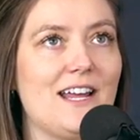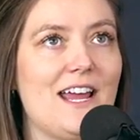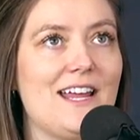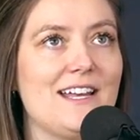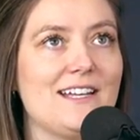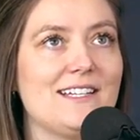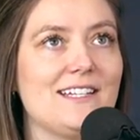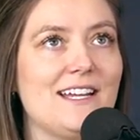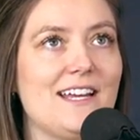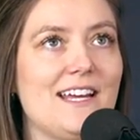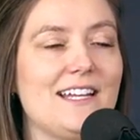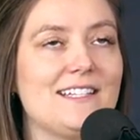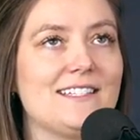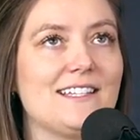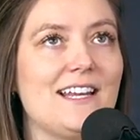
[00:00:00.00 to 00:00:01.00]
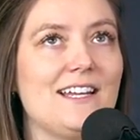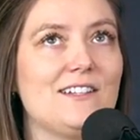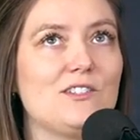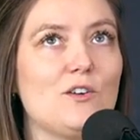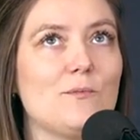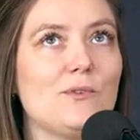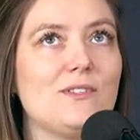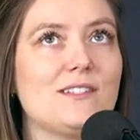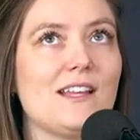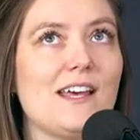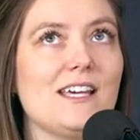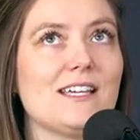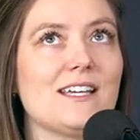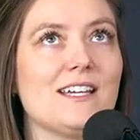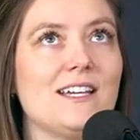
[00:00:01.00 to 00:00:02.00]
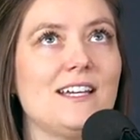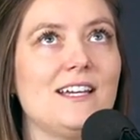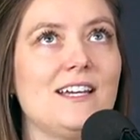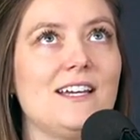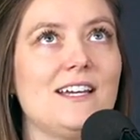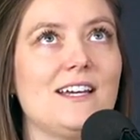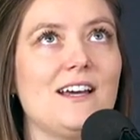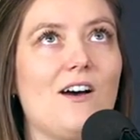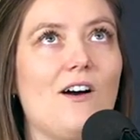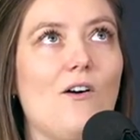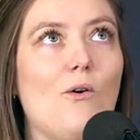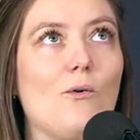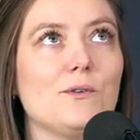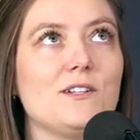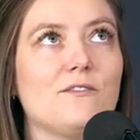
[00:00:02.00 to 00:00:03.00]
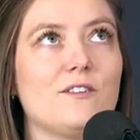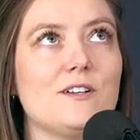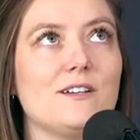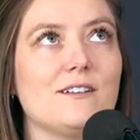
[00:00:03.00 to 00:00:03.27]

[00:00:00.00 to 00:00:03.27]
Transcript: and it's almost like a whole different